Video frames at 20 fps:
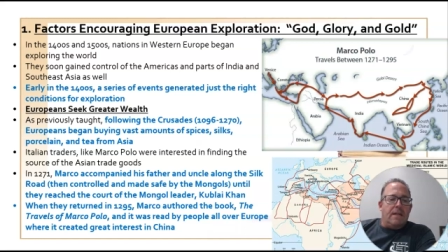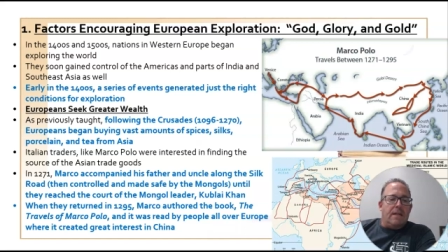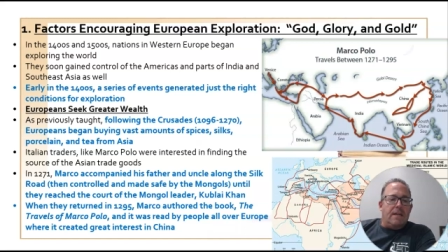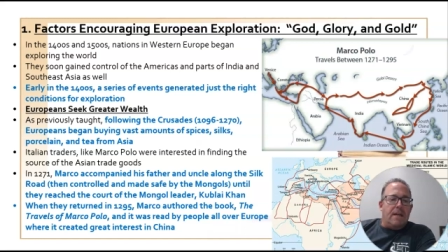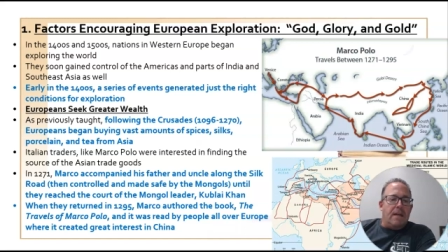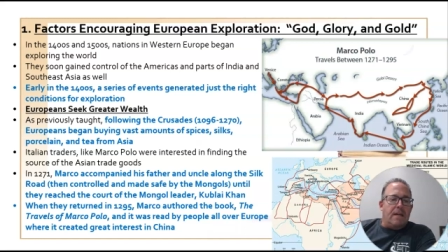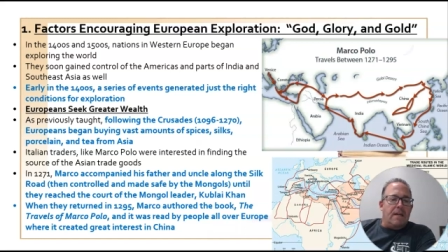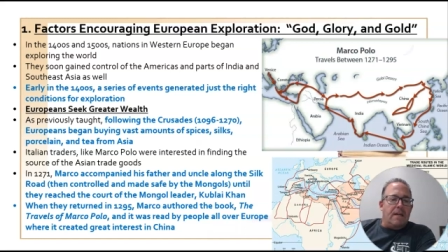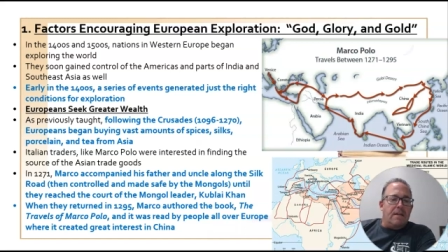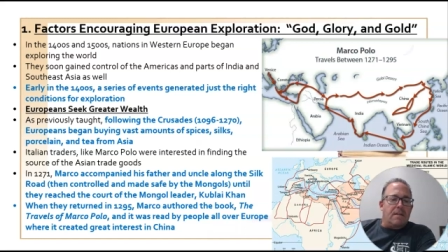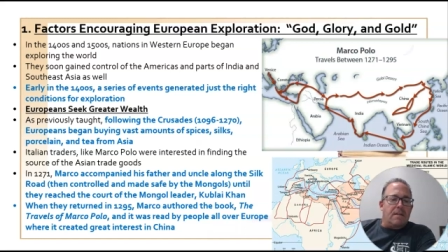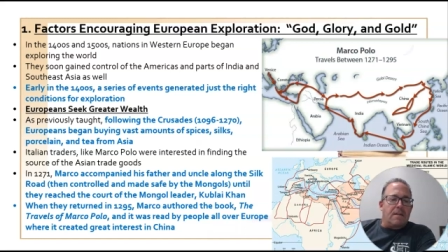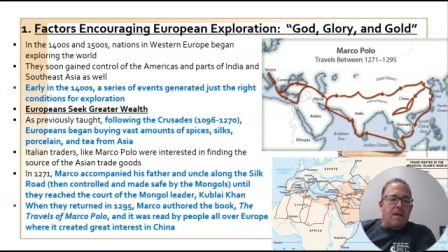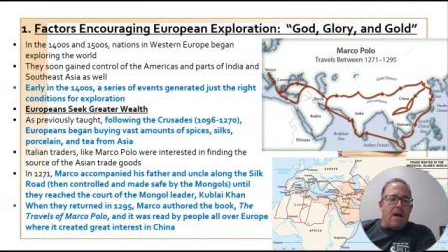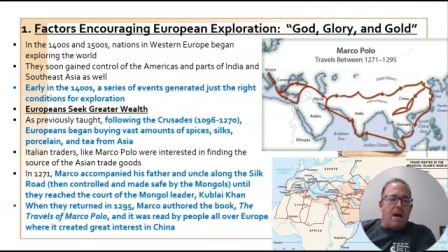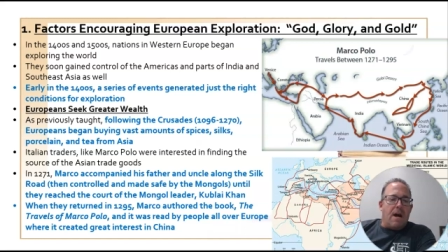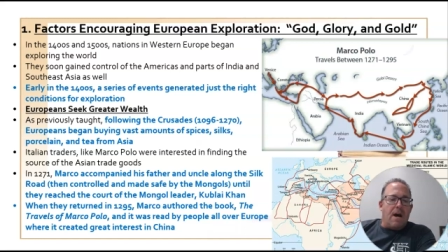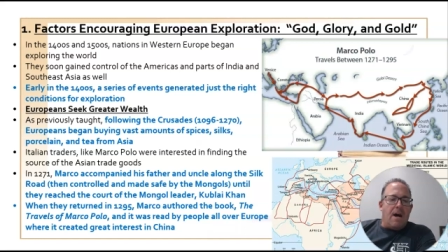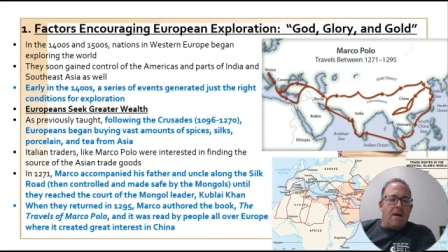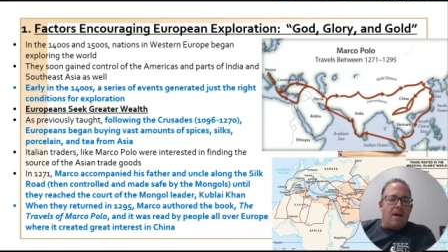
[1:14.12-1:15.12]
Genghis
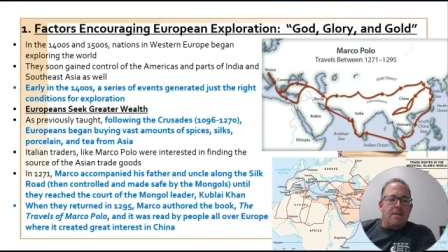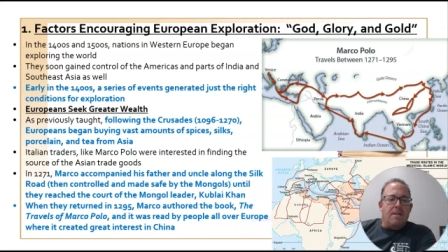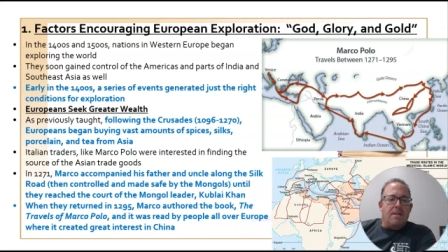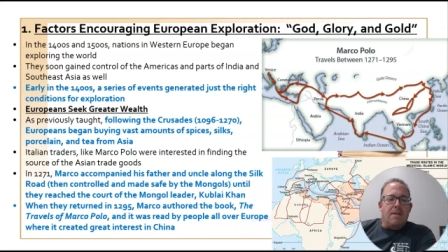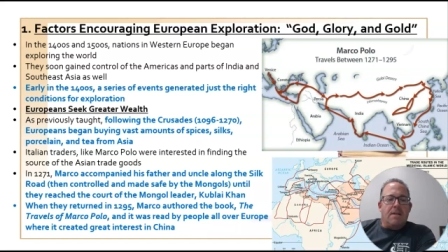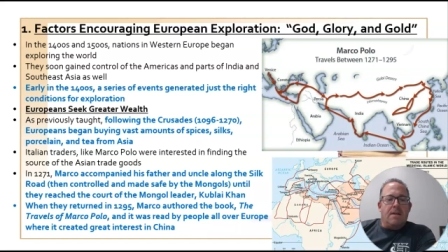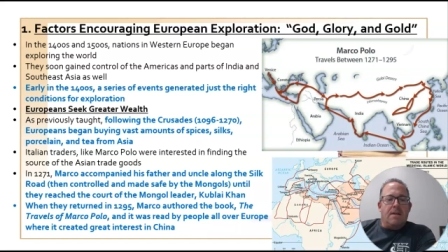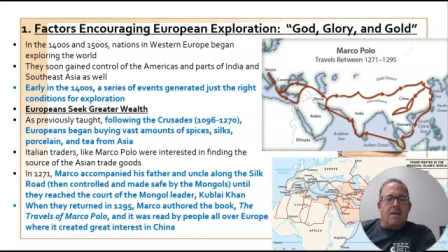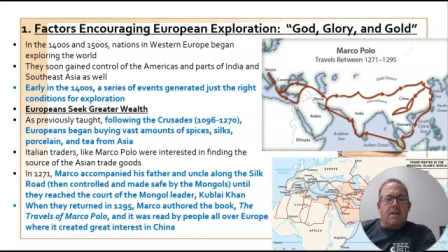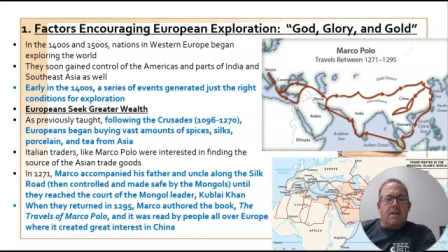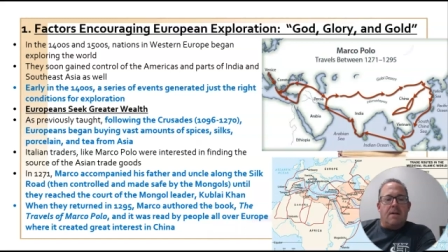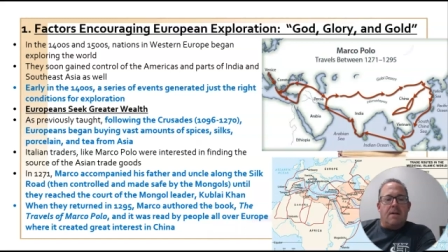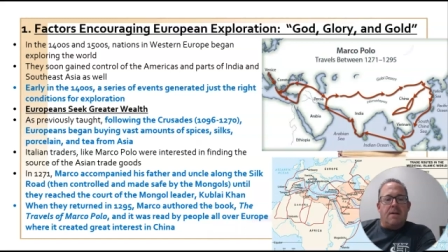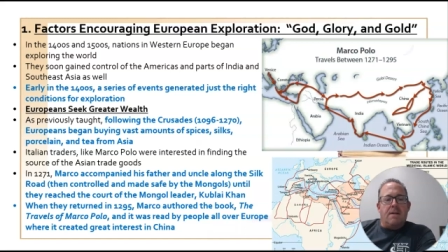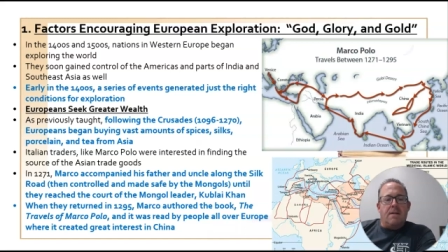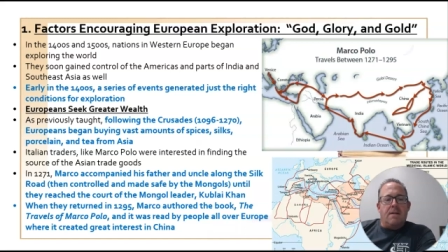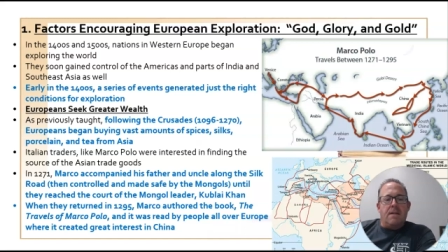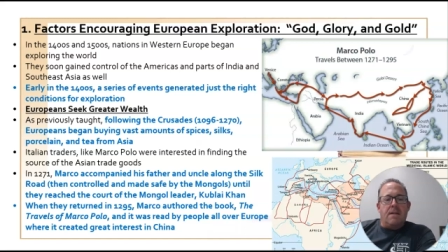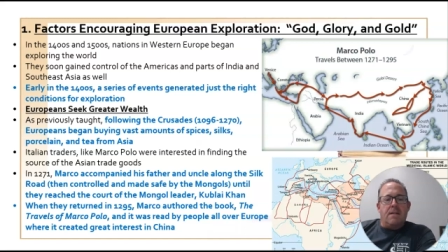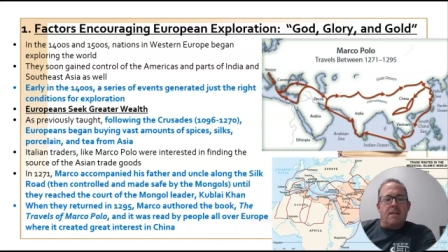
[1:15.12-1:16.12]
Khan
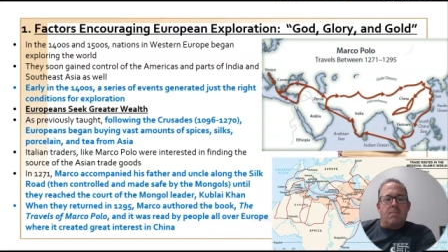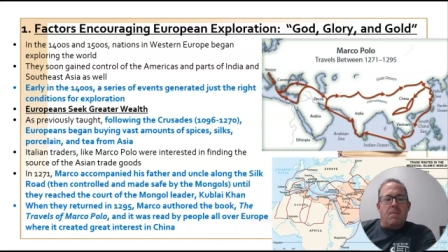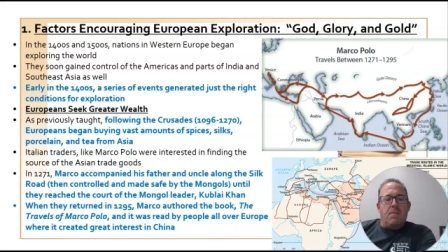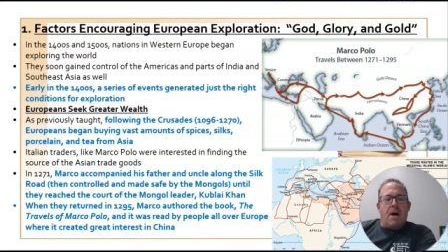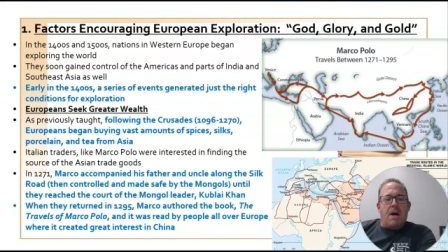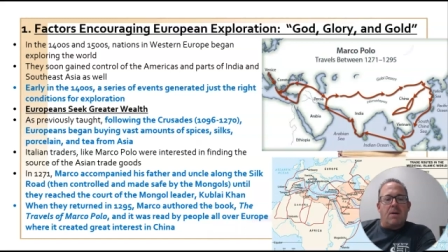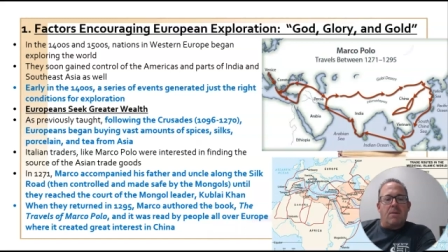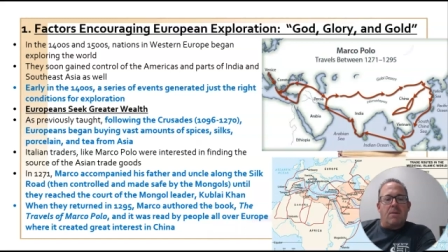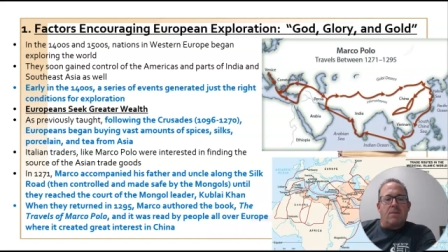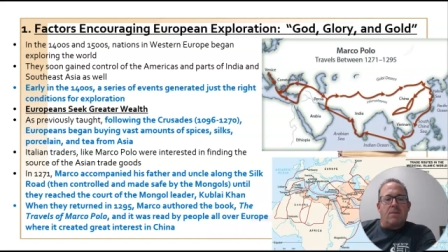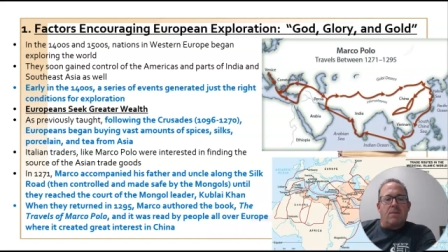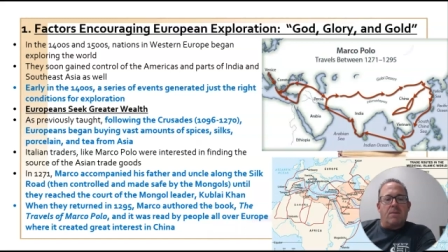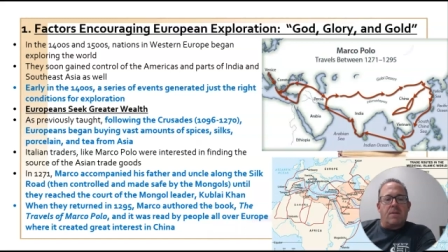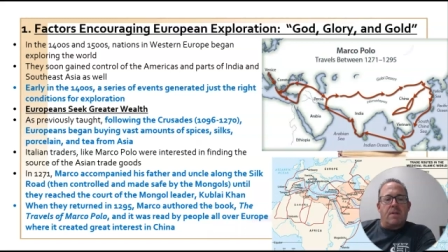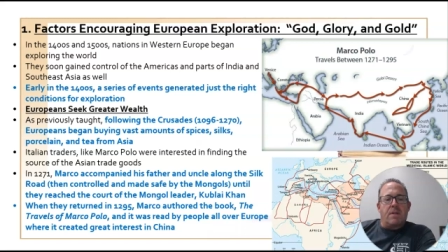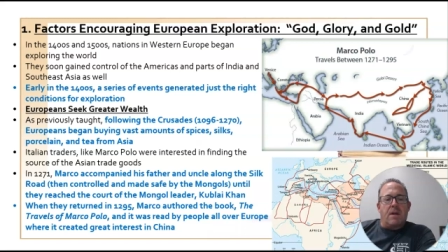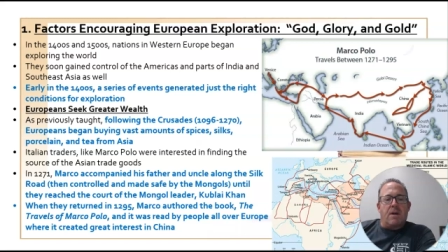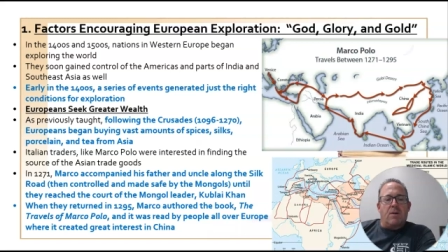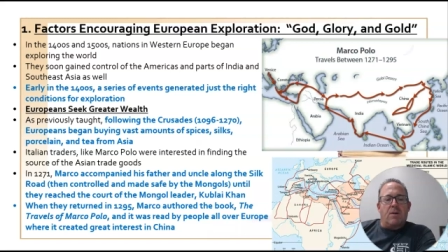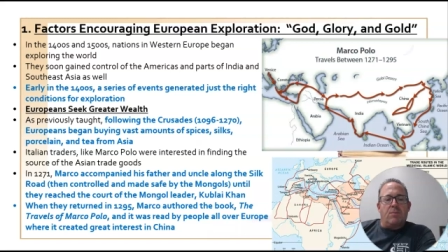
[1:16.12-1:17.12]
uh, and the
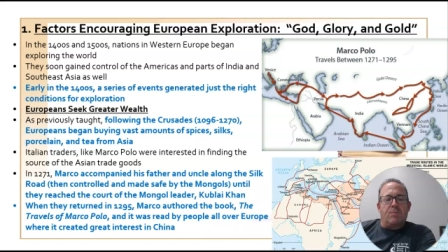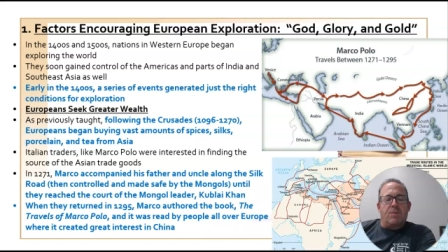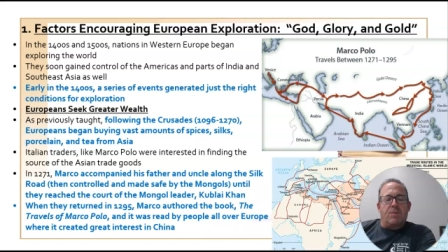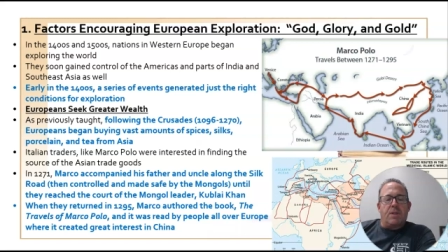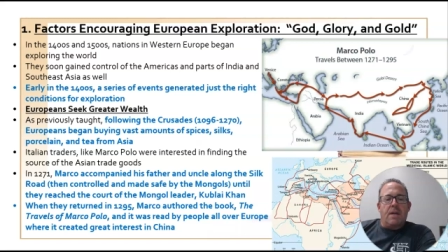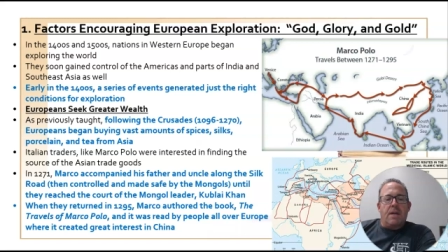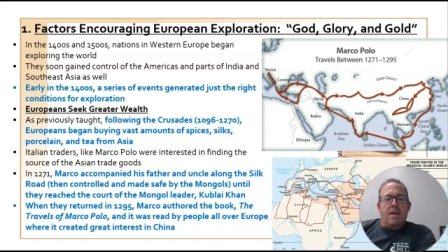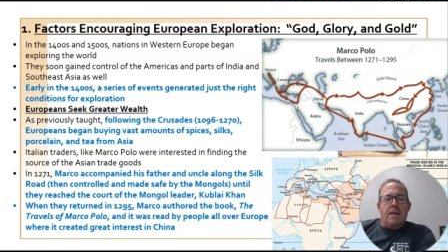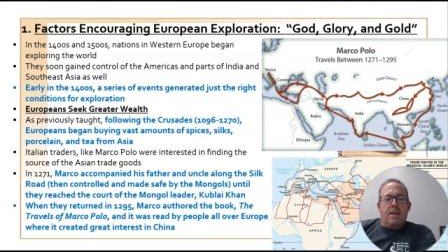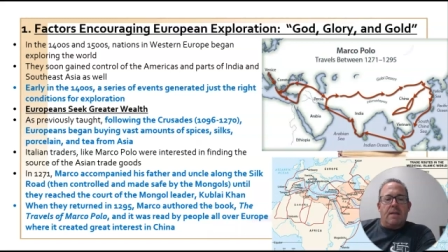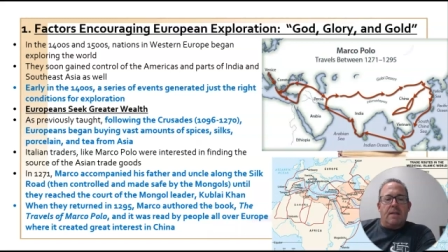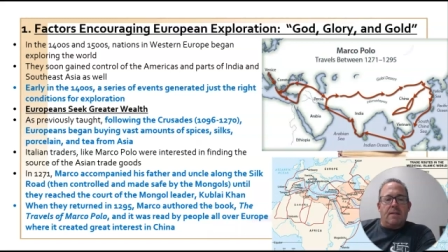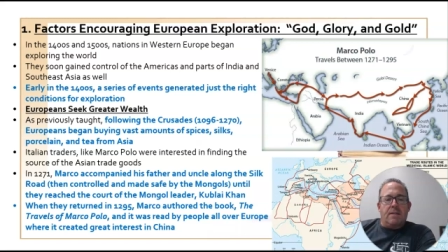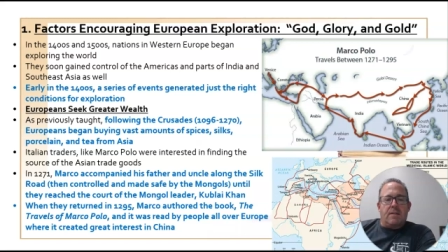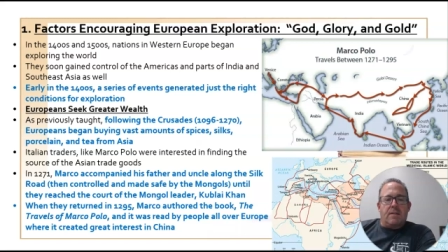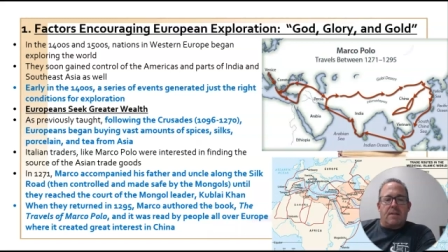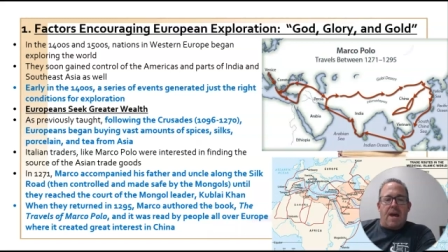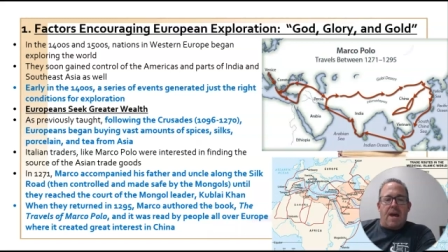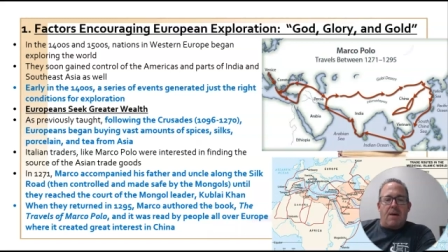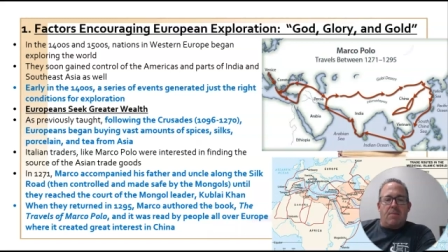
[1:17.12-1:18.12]
Mongols helped
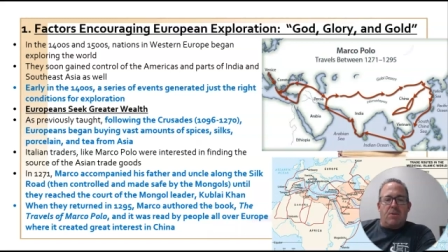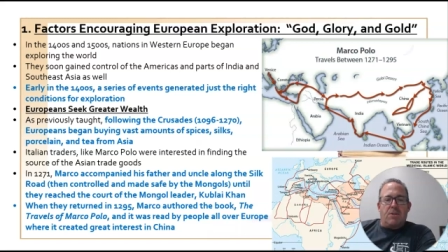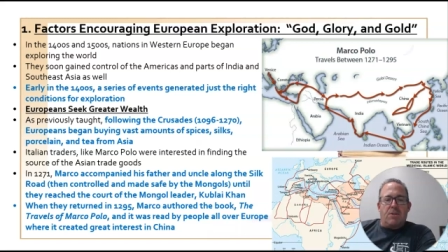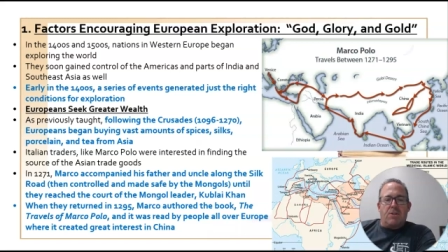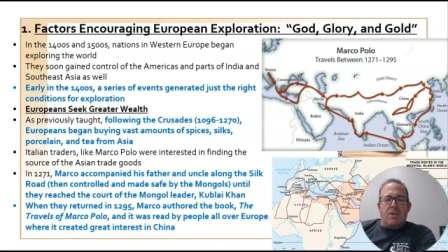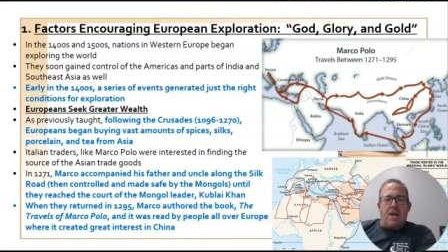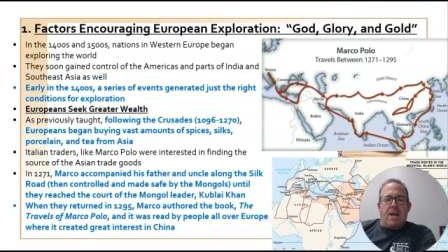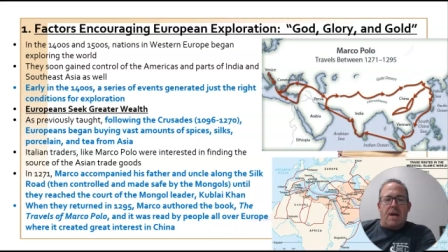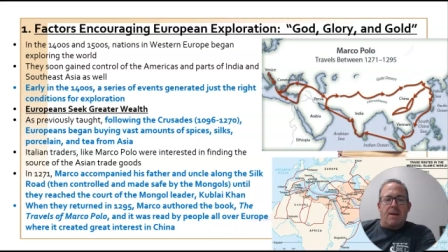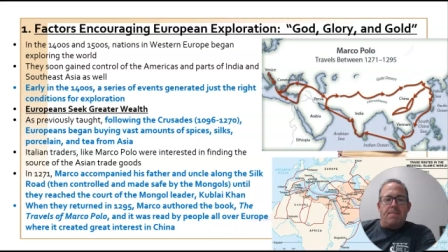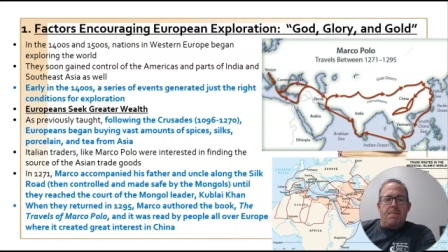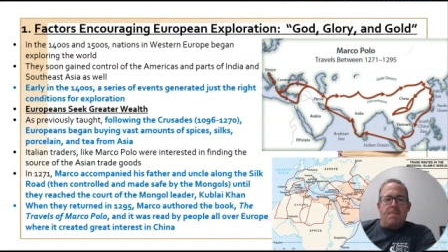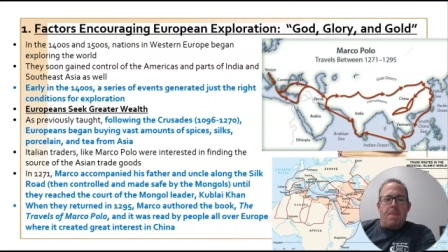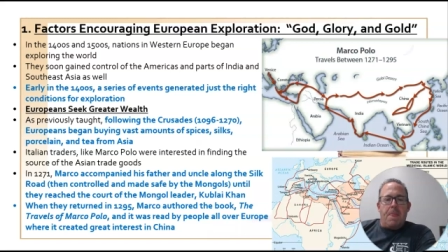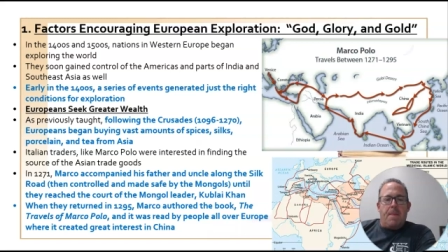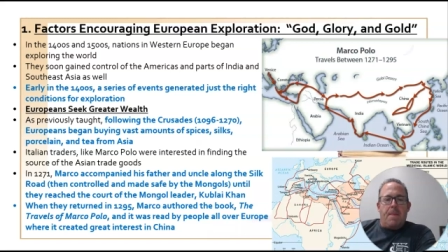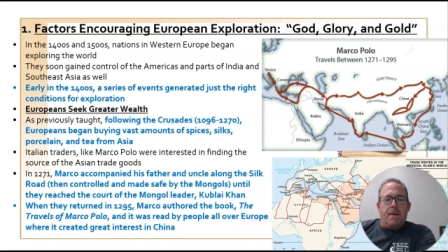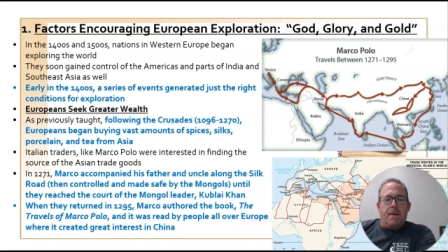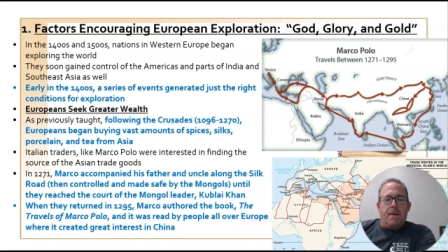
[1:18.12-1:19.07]
establish that.